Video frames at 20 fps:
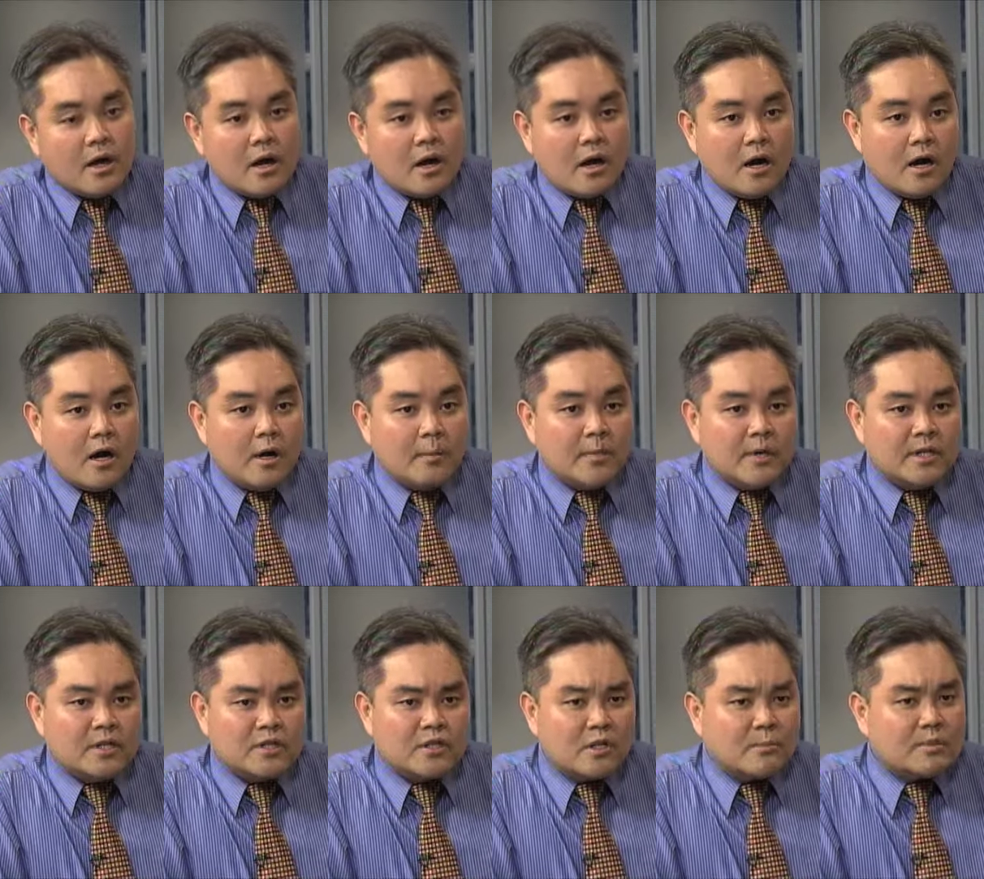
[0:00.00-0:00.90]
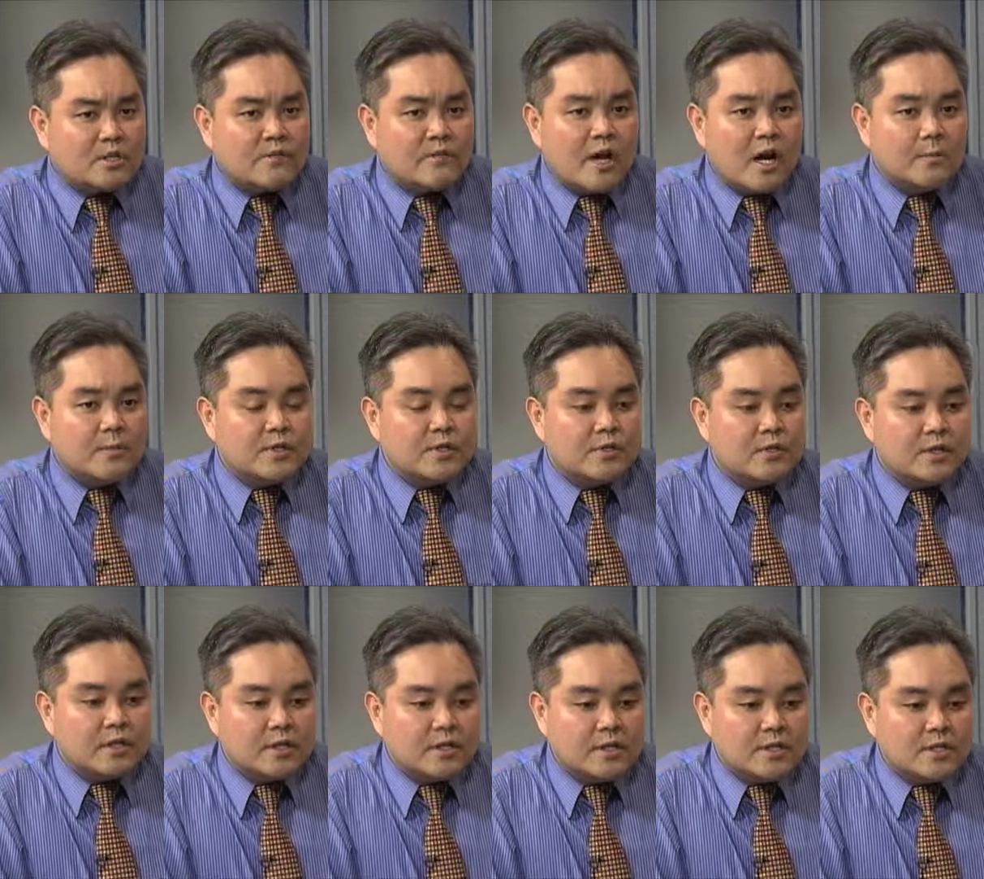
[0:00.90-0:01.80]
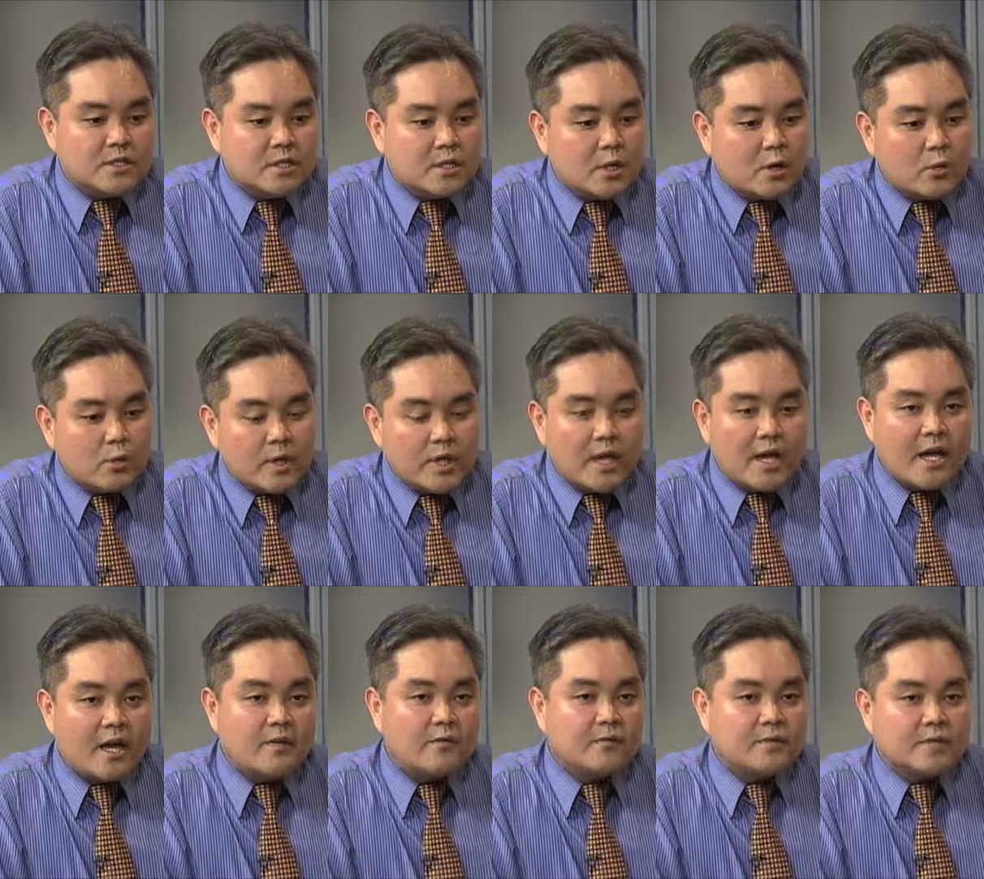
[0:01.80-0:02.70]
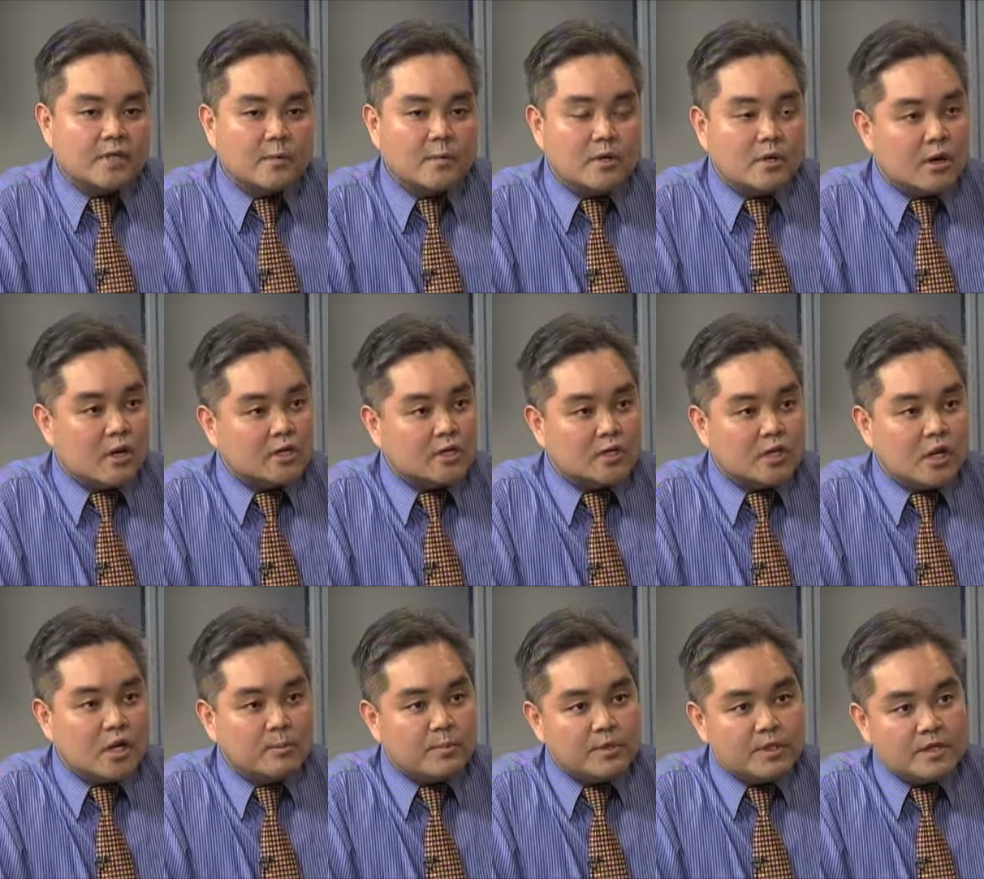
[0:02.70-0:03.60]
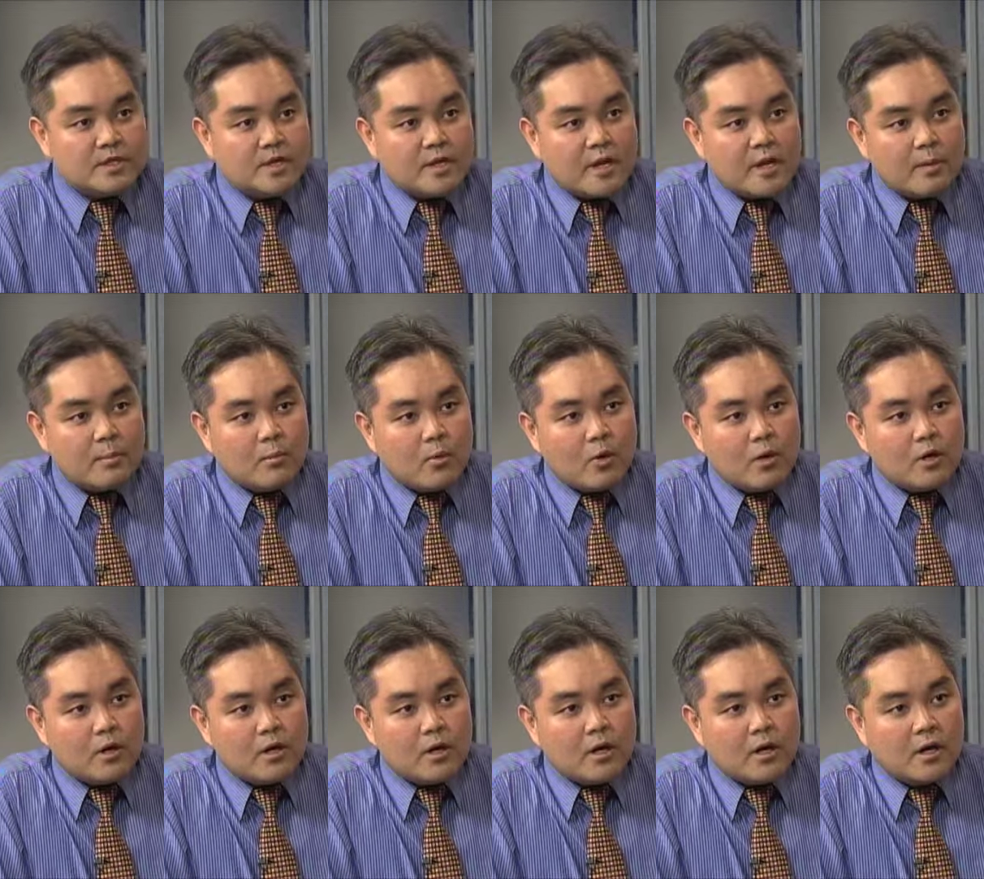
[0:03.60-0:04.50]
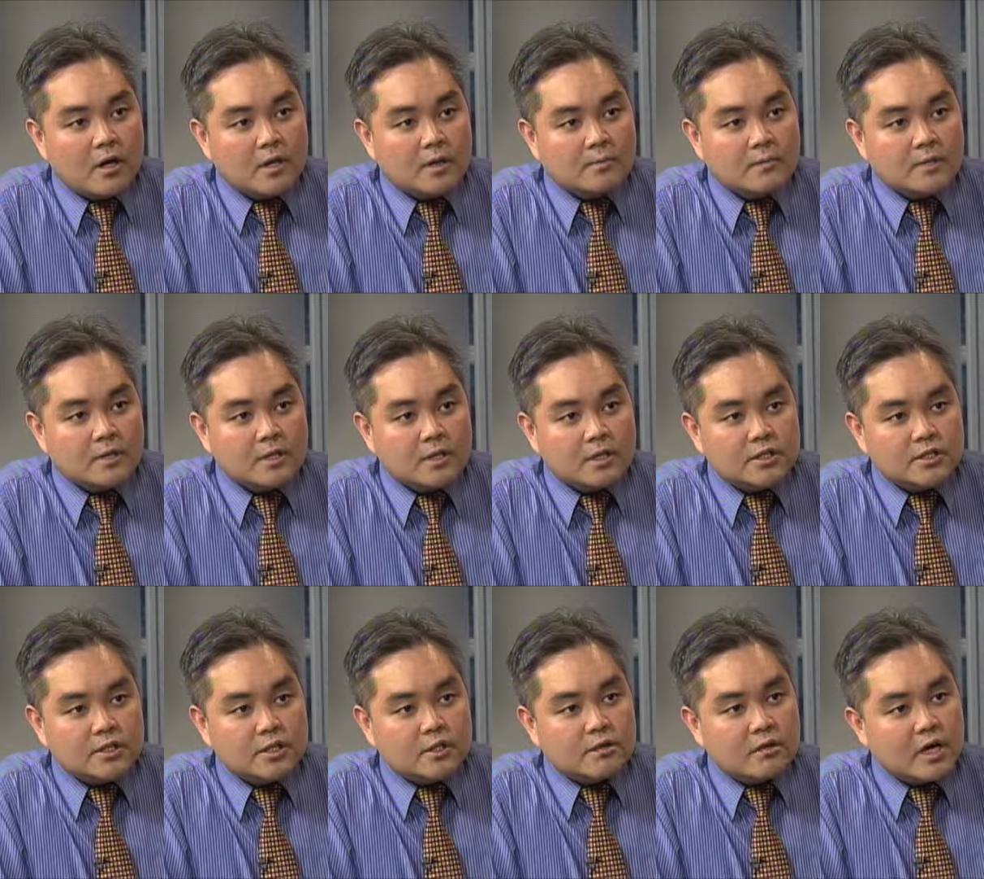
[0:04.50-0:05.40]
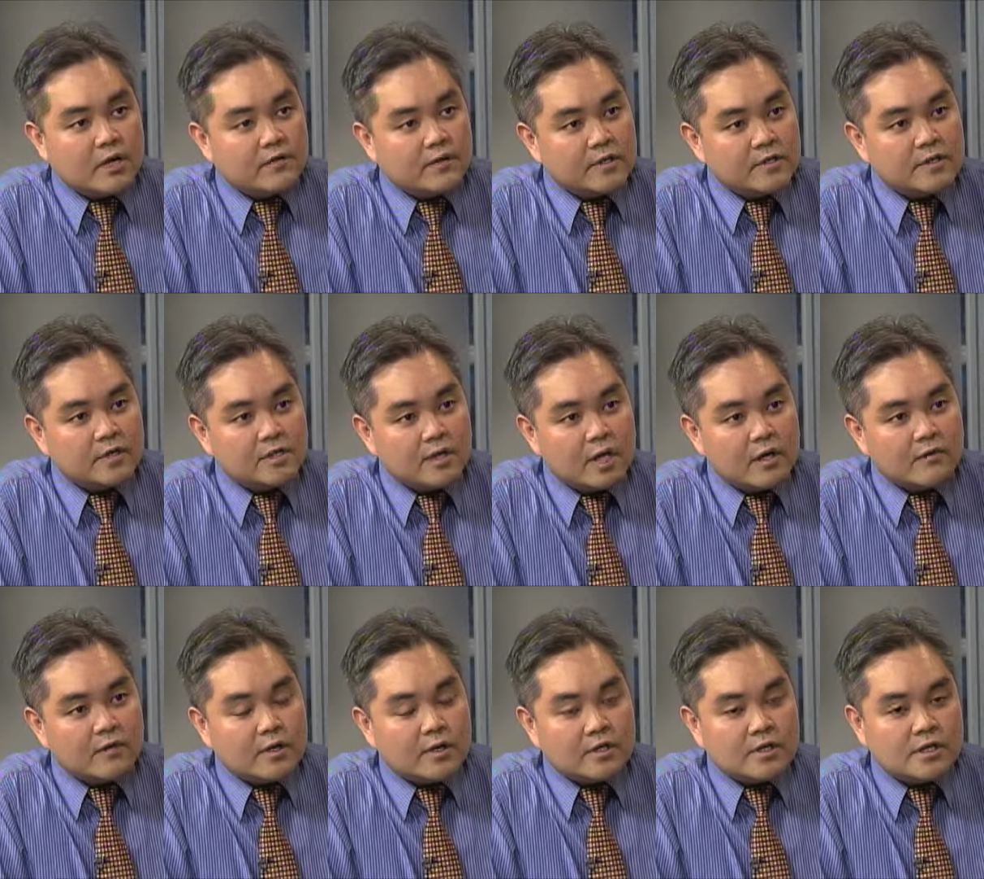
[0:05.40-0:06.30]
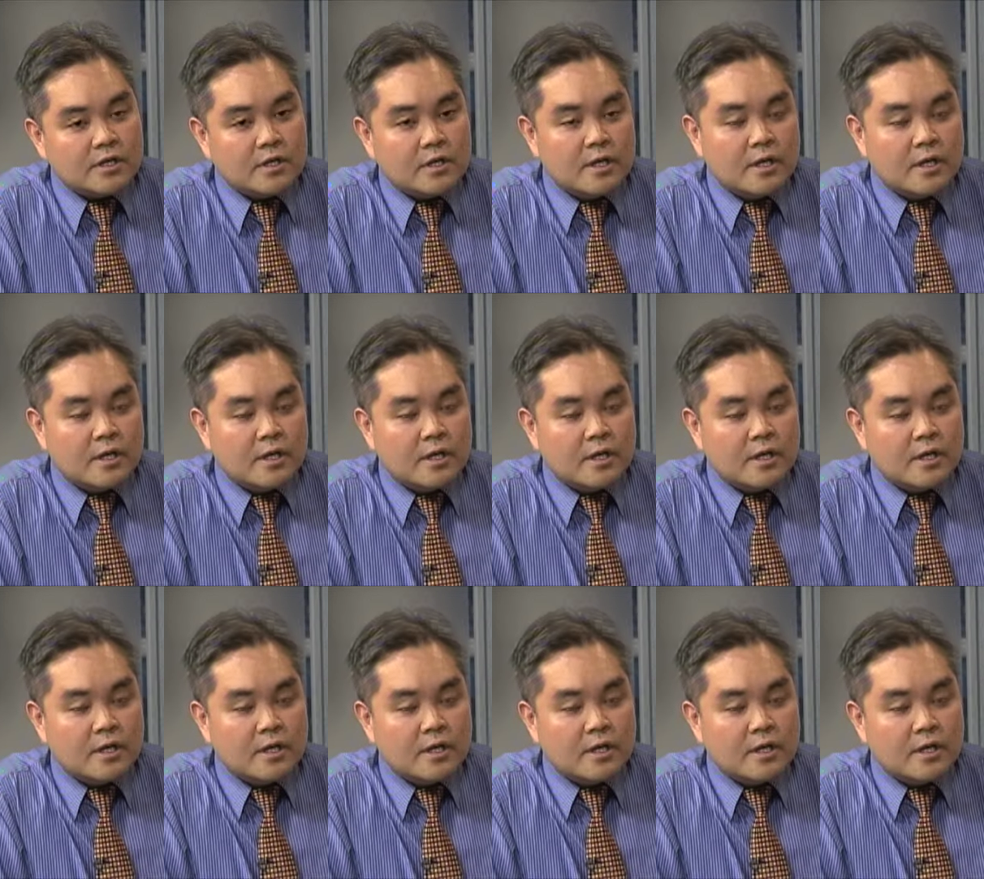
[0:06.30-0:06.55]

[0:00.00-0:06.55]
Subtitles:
In terms of opportunities, we have some larger companies that are more geographically diverse.